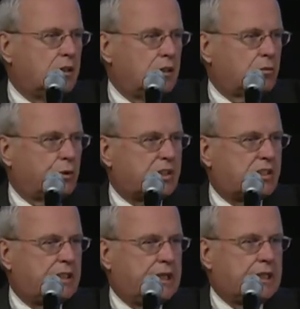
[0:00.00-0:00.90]
risk
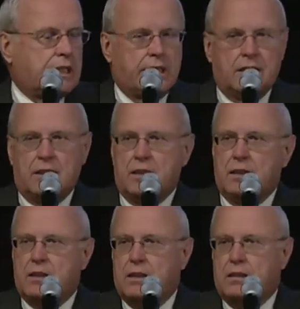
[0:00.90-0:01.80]
taking
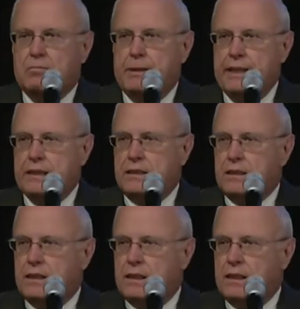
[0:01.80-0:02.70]
bent,
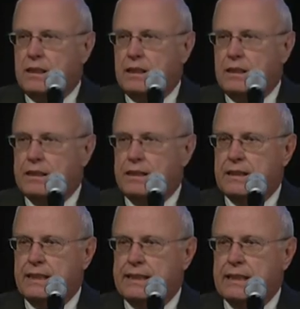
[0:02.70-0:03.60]
uh, I think
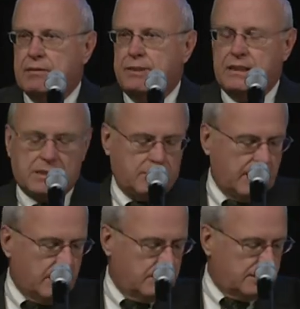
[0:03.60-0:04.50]
that can be
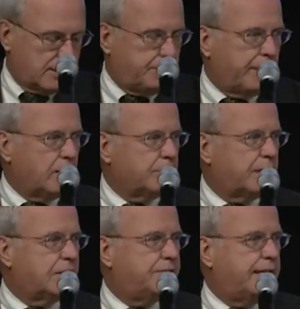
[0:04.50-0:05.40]
dispelled by
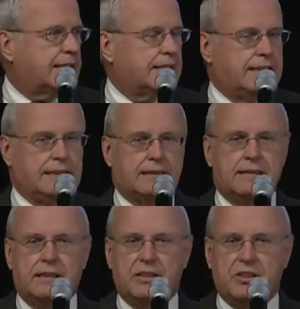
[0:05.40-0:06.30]
the fact that he
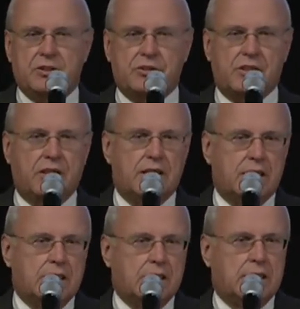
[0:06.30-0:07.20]
continues
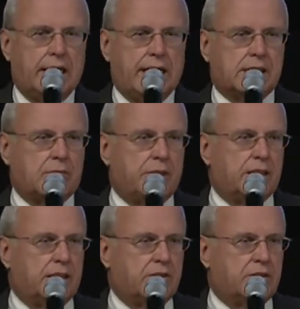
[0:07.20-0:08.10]
to ask me to
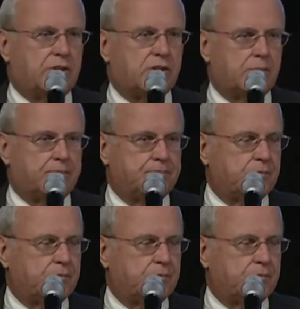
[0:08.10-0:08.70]
introduce him.